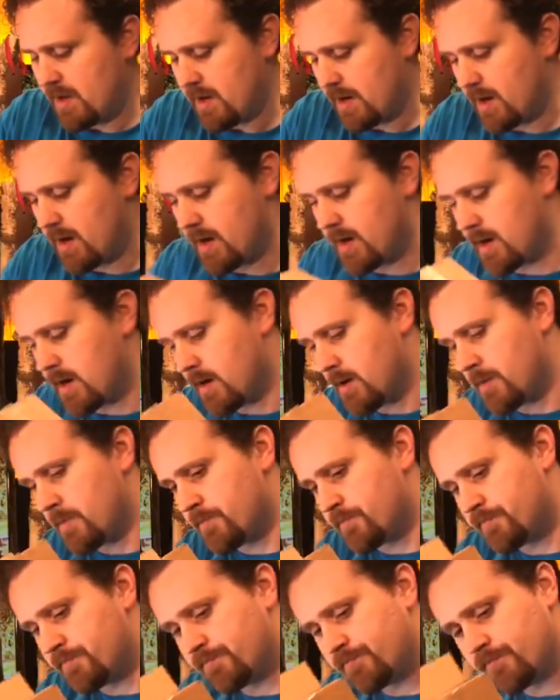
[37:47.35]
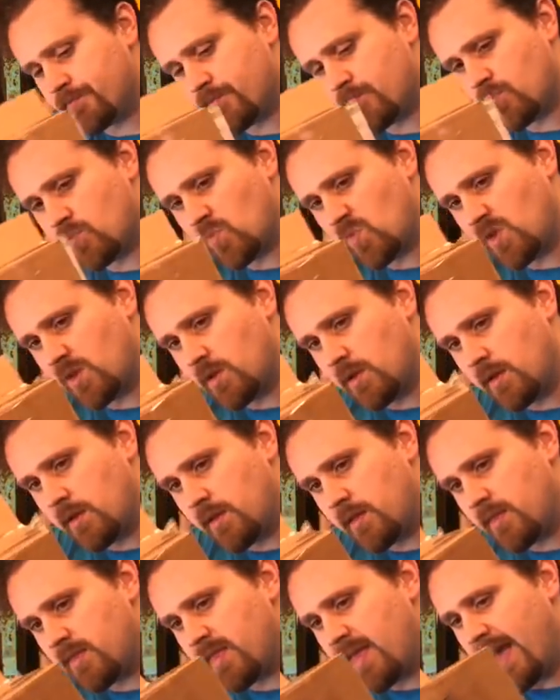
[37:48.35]
Um,
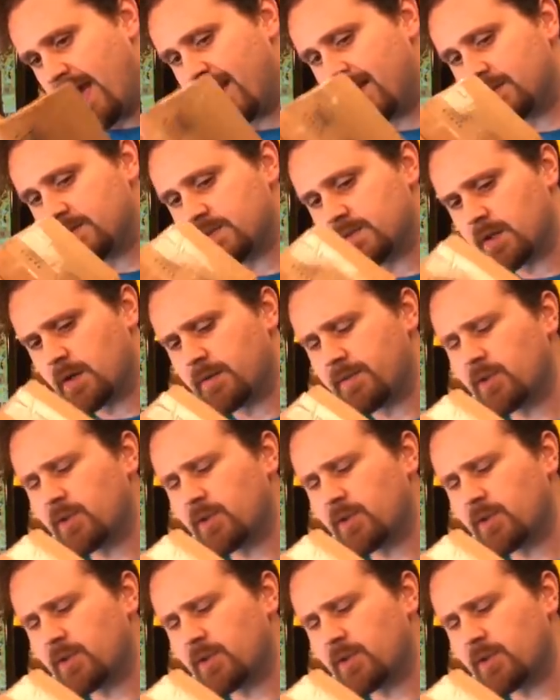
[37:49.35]
that uh,